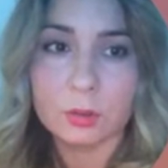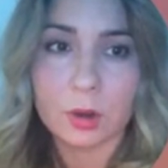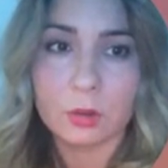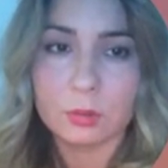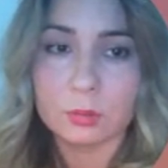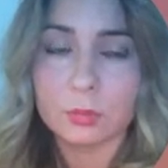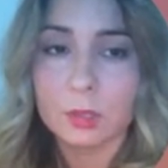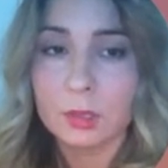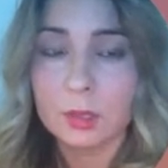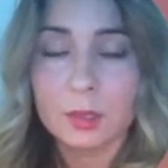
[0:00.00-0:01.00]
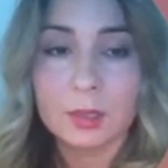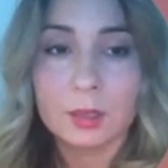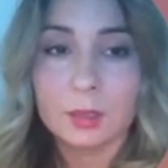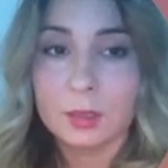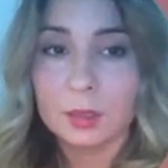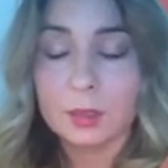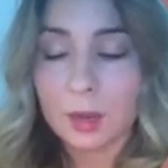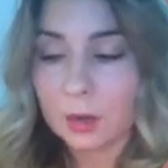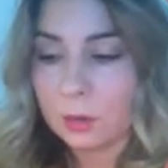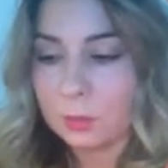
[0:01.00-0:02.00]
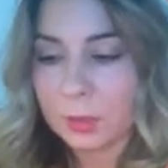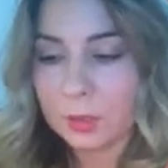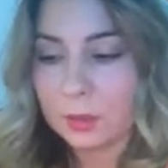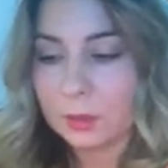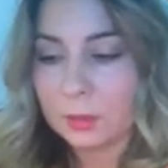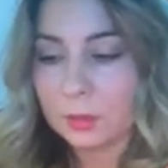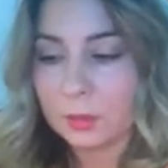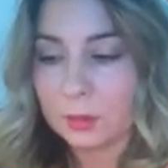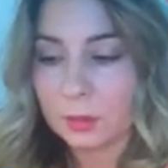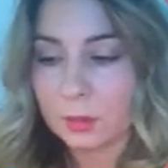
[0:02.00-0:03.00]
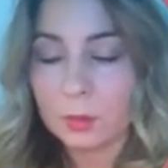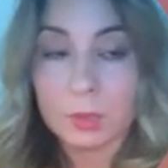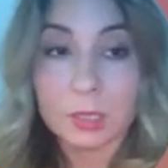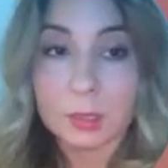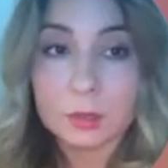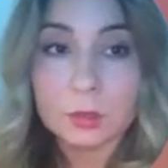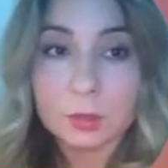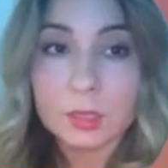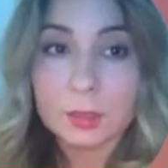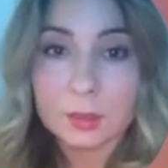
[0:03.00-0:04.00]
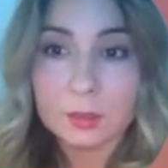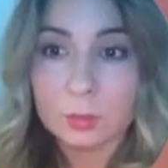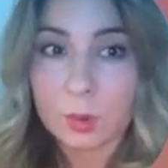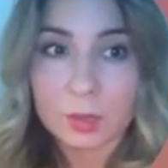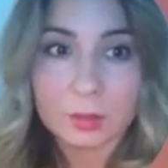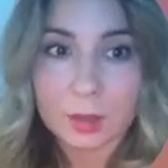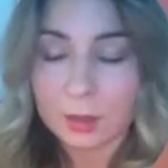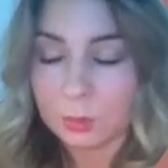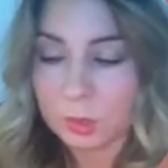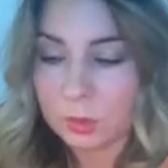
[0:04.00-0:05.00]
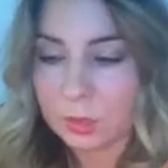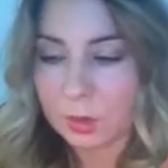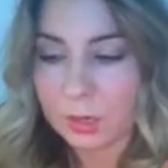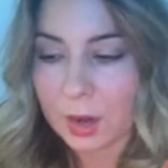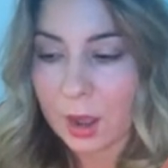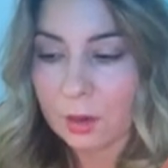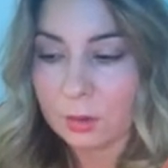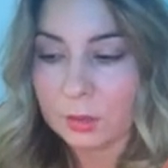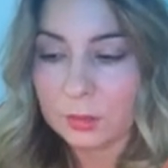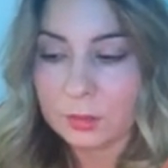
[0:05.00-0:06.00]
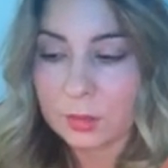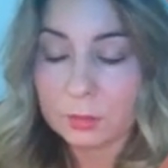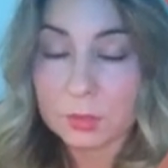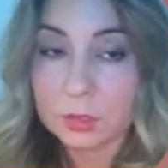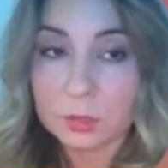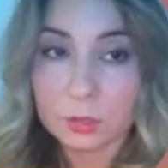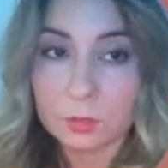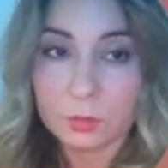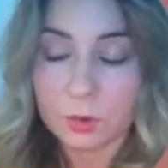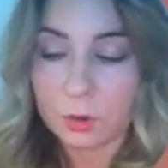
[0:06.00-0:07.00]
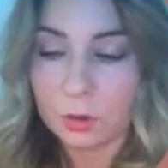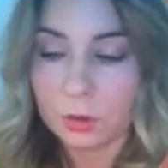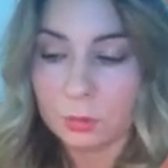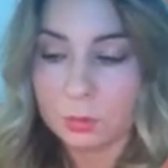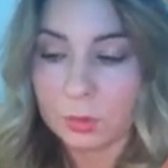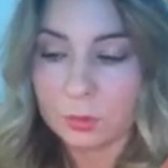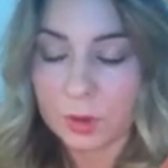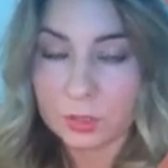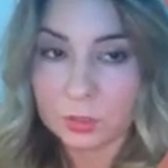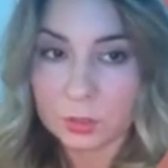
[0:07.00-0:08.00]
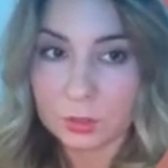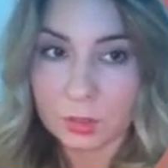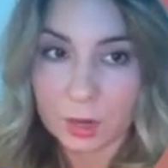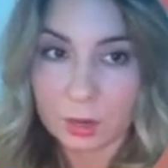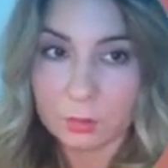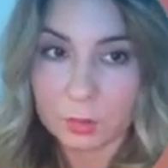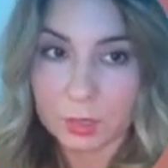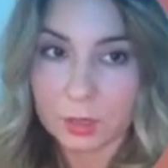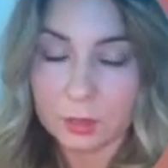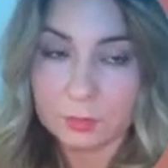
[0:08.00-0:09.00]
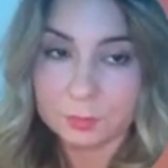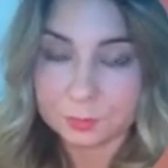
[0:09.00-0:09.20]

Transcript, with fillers: no therapist. I mean, including this one that I'm doing right now, is a substitute for professional therapy